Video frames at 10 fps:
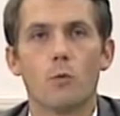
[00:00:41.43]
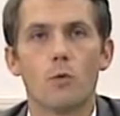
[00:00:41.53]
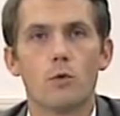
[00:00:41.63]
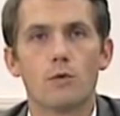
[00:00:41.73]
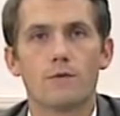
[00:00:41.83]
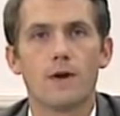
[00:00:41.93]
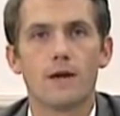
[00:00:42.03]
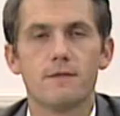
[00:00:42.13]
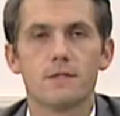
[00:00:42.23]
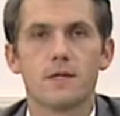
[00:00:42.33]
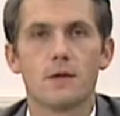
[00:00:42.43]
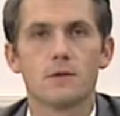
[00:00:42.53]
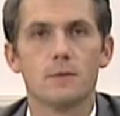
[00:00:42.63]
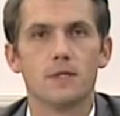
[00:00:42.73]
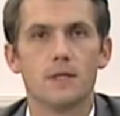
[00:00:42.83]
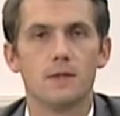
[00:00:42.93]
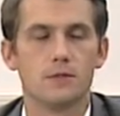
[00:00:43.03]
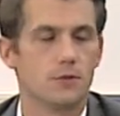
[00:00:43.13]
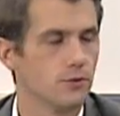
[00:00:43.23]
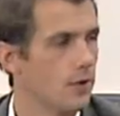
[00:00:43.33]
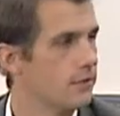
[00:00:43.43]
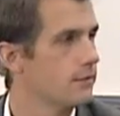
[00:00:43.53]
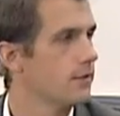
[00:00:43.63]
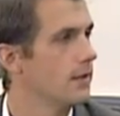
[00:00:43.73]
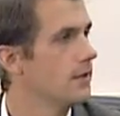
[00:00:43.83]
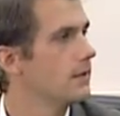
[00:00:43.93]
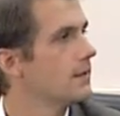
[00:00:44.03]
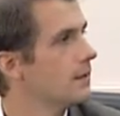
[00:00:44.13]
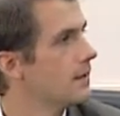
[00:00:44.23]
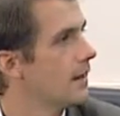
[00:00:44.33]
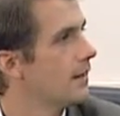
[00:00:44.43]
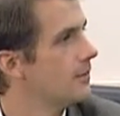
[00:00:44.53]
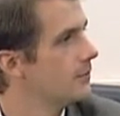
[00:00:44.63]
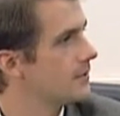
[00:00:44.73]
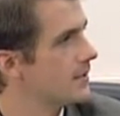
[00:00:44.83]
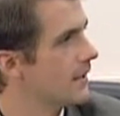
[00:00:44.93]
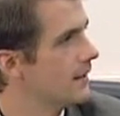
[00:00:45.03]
Ward 5 is Councilman Schildroth. Keith, how you doing tonight?